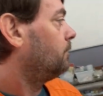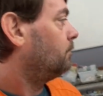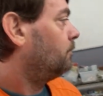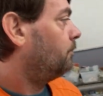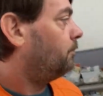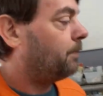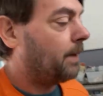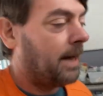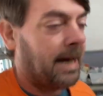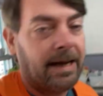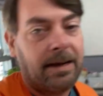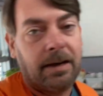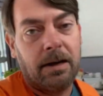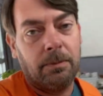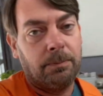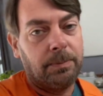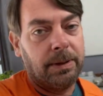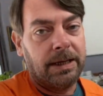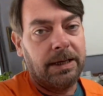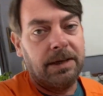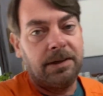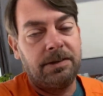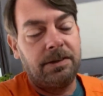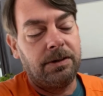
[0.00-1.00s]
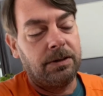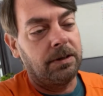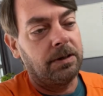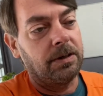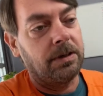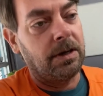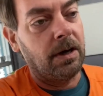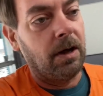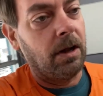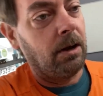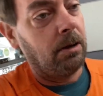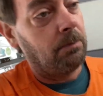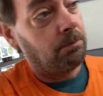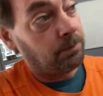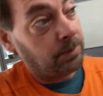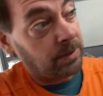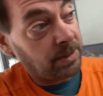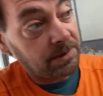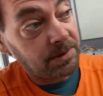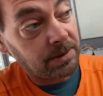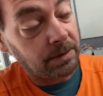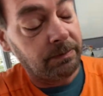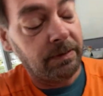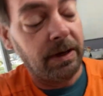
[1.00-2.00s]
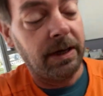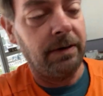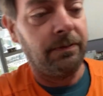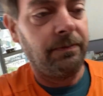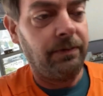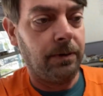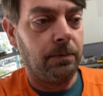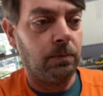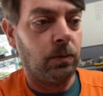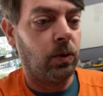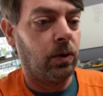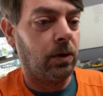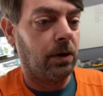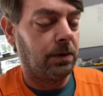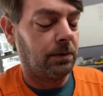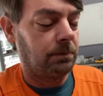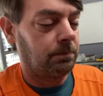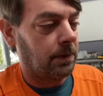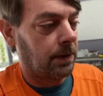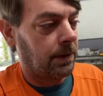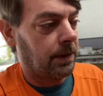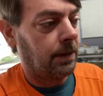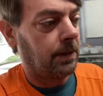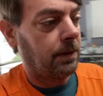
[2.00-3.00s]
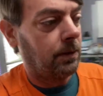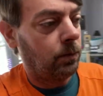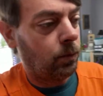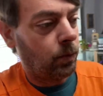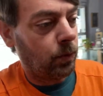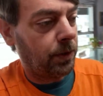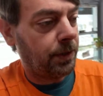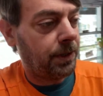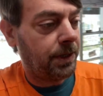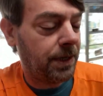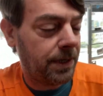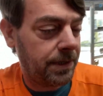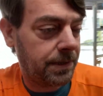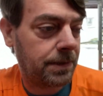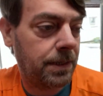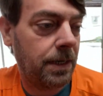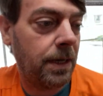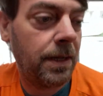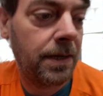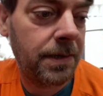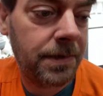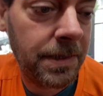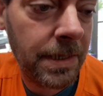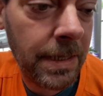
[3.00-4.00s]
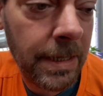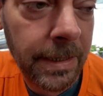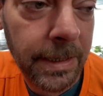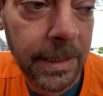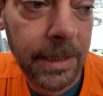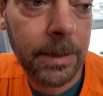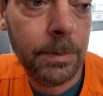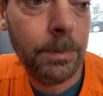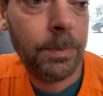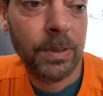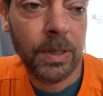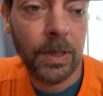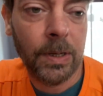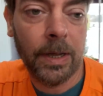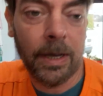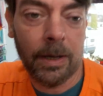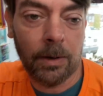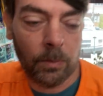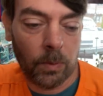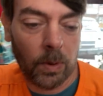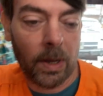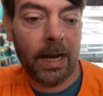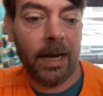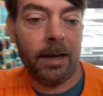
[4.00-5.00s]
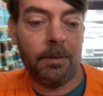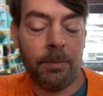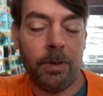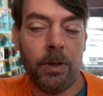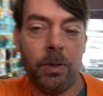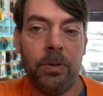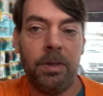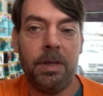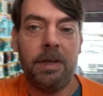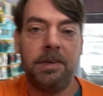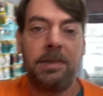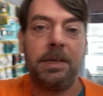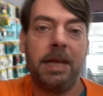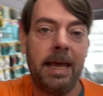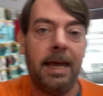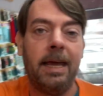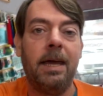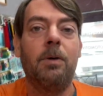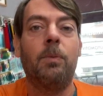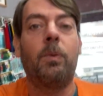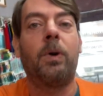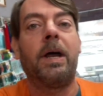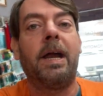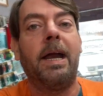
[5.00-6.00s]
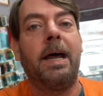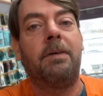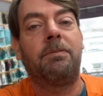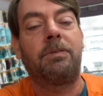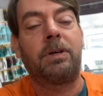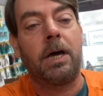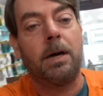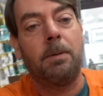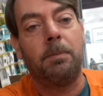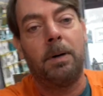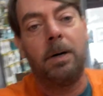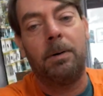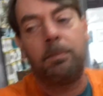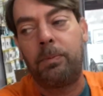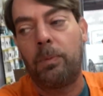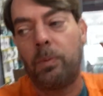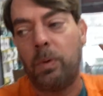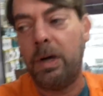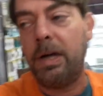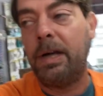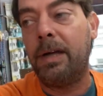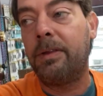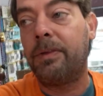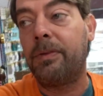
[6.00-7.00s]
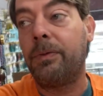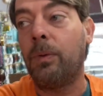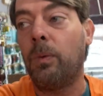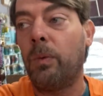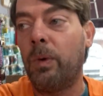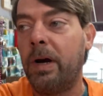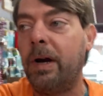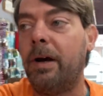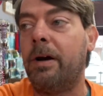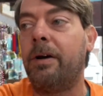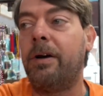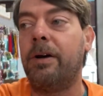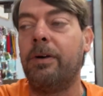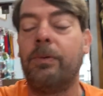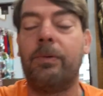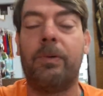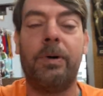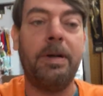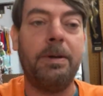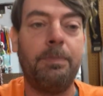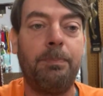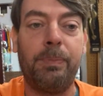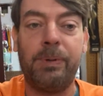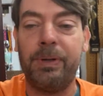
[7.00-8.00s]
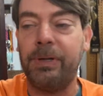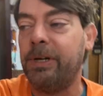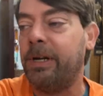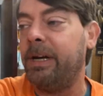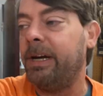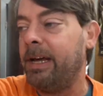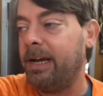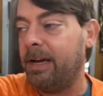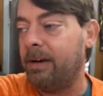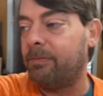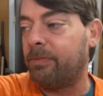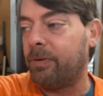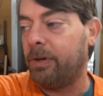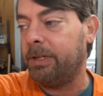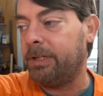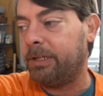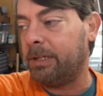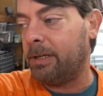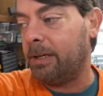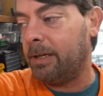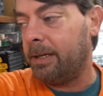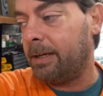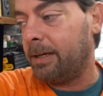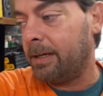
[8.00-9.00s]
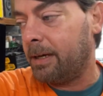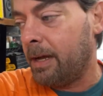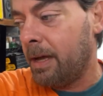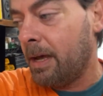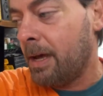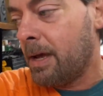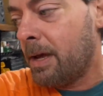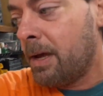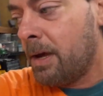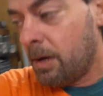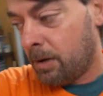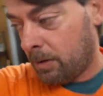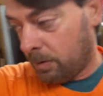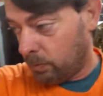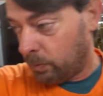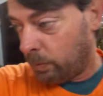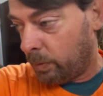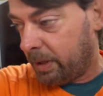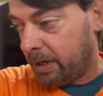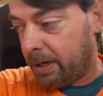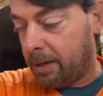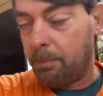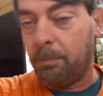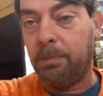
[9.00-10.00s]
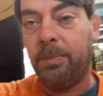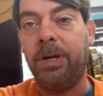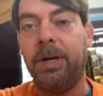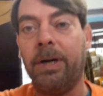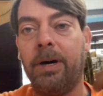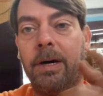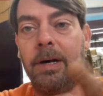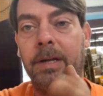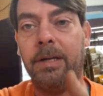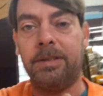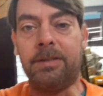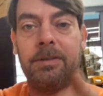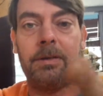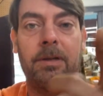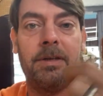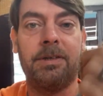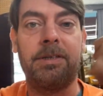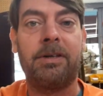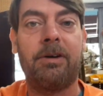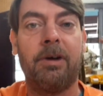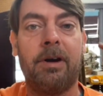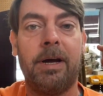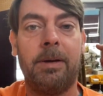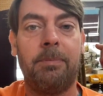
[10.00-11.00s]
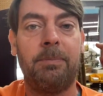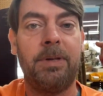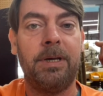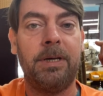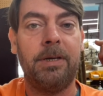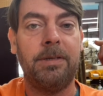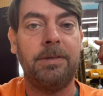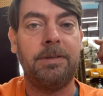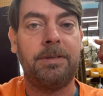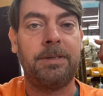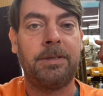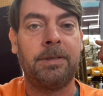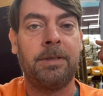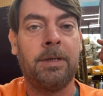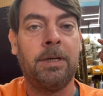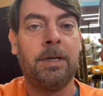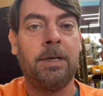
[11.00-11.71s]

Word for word: backup, I guess you could call them. Plus, I've got a few more uh, wood desk locks that I need to pull out while I'm doing this. And we're going to have to come up with where to re-put everything when I'm done. So let's grab these